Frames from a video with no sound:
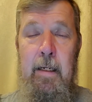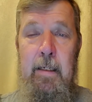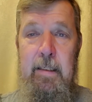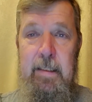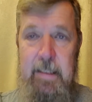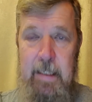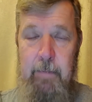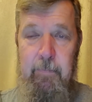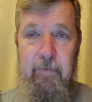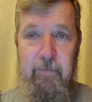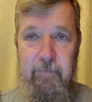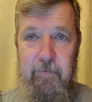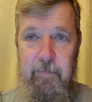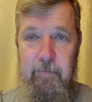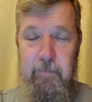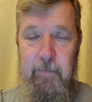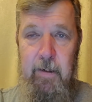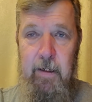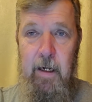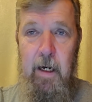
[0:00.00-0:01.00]
some of
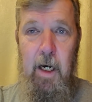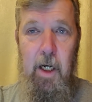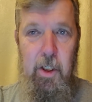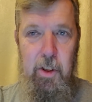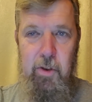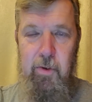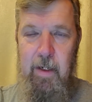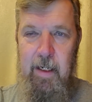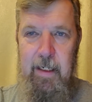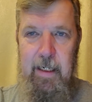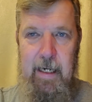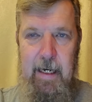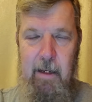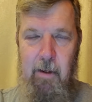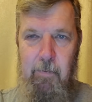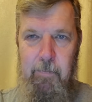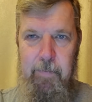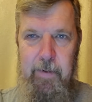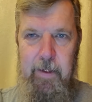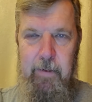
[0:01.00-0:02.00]
them are trying to
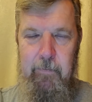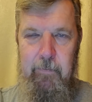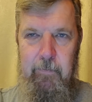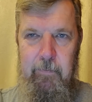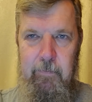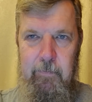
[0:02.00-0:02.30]
help you.